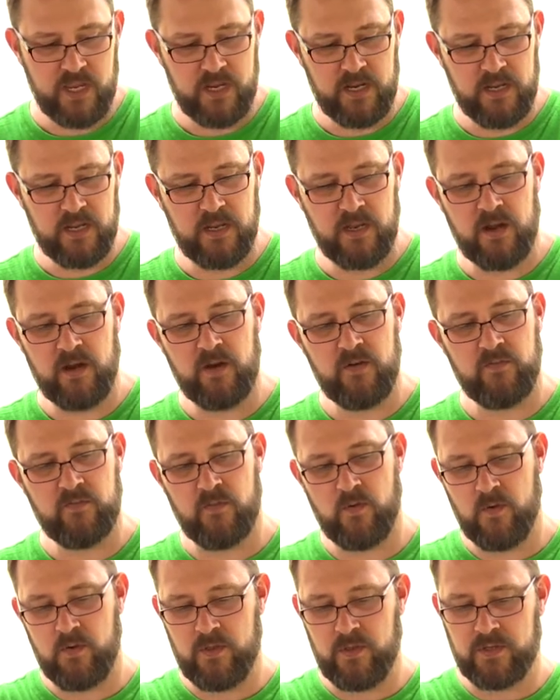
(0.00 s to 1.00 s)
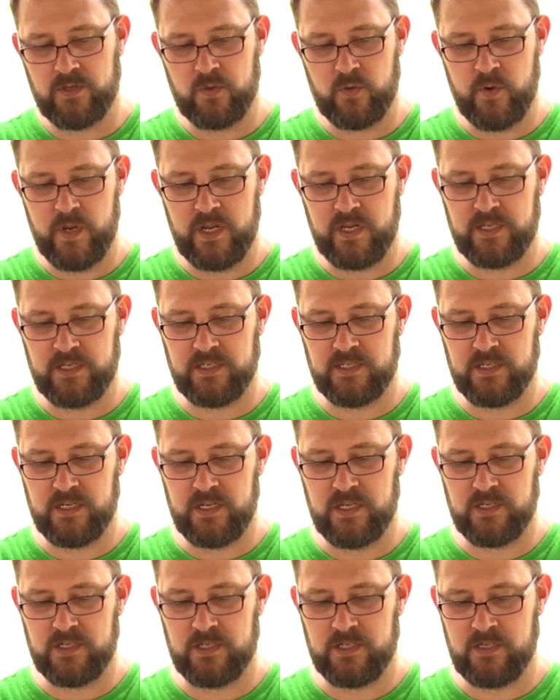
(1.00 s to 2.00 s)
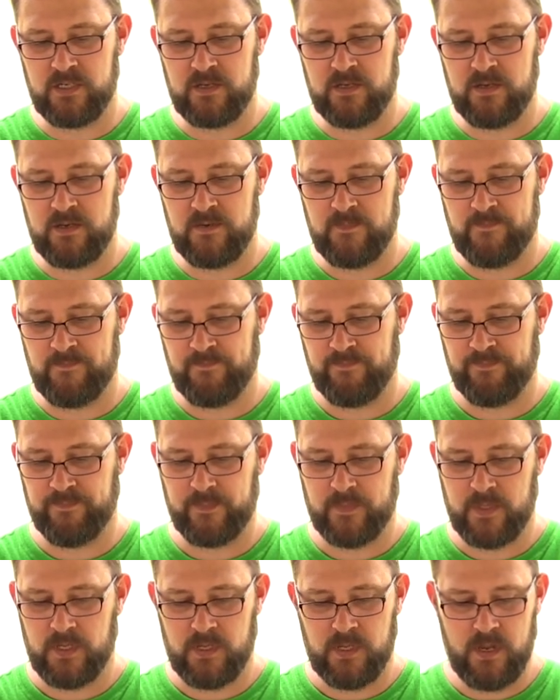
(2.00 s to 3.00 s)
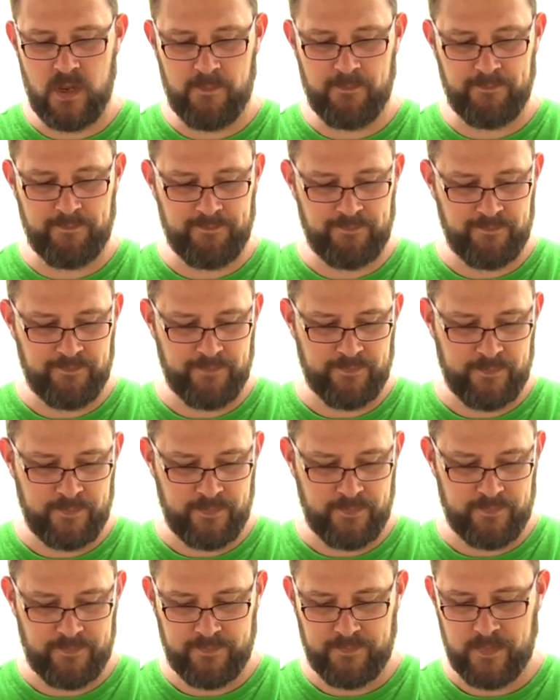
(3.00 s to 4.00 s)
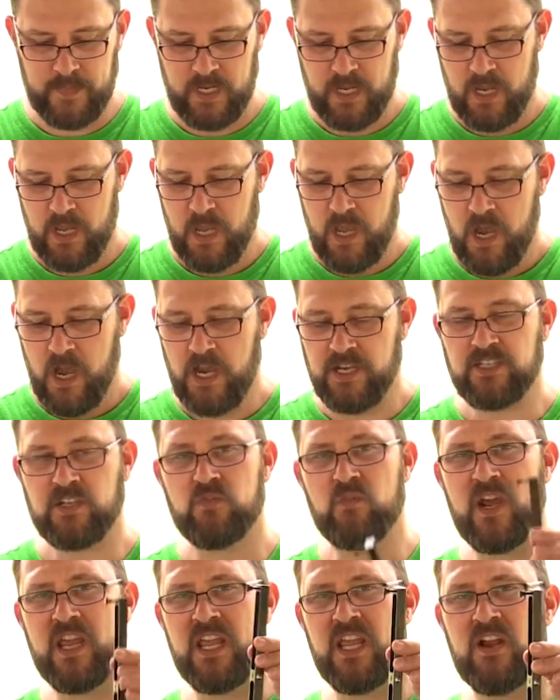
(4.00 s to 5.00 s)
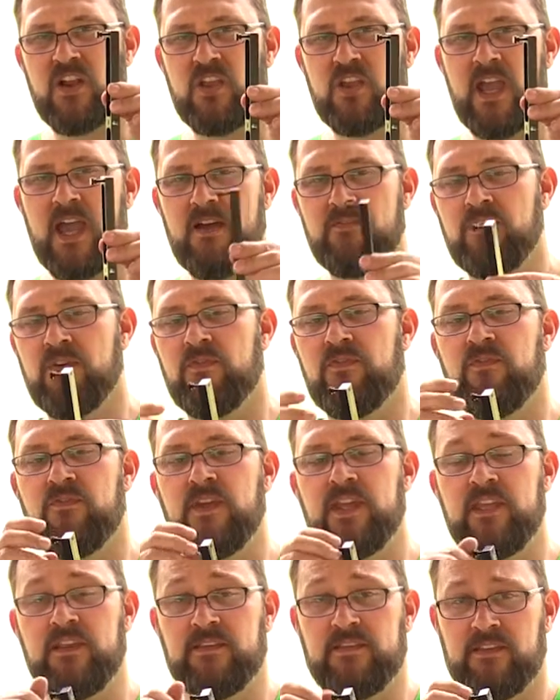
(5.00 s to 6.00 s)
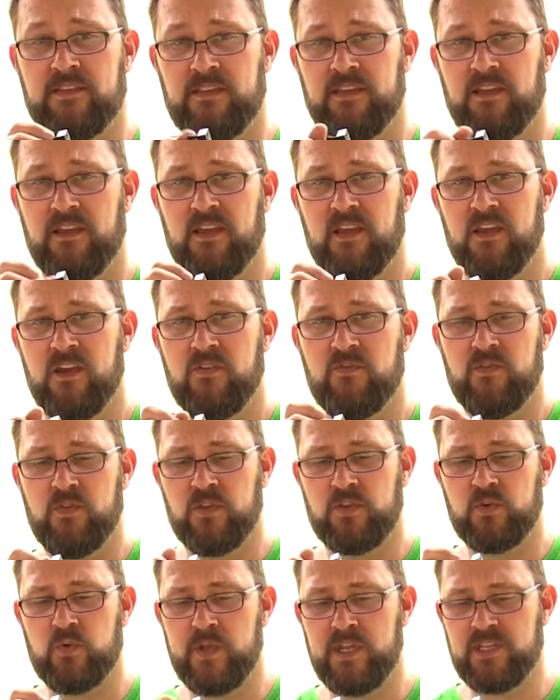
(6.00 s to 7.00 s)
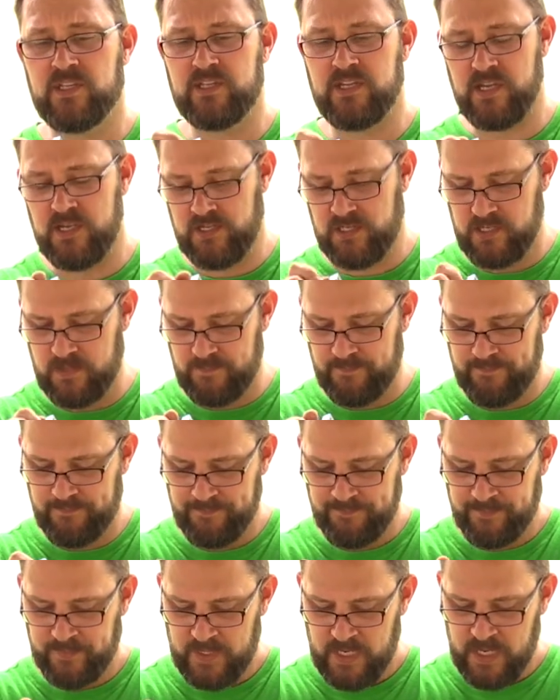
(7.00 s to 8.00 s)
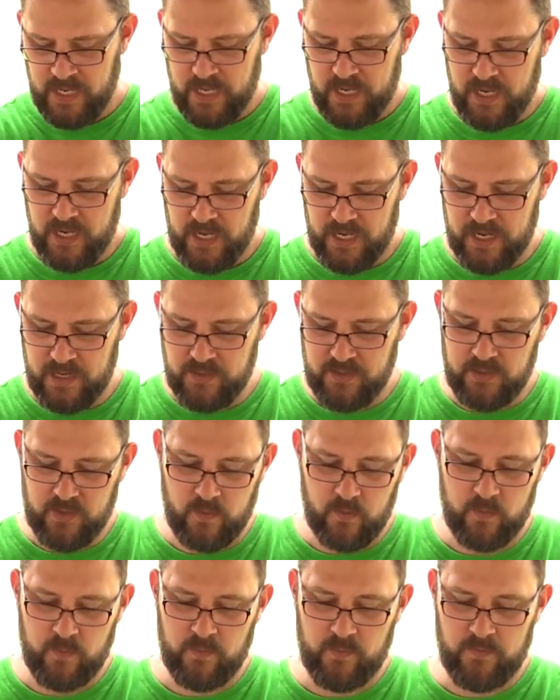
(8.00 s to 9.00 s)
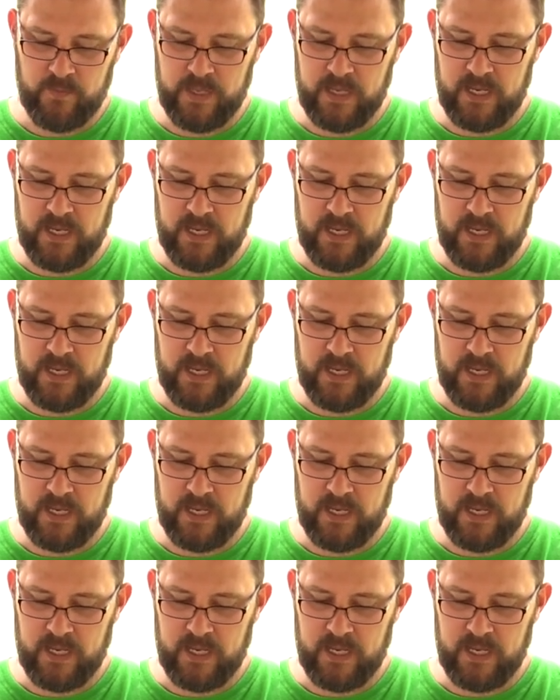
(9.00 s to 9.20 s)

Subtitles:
in it are for the tweak station. Yeah. All right, so right here you have the feet for the tweak station. And though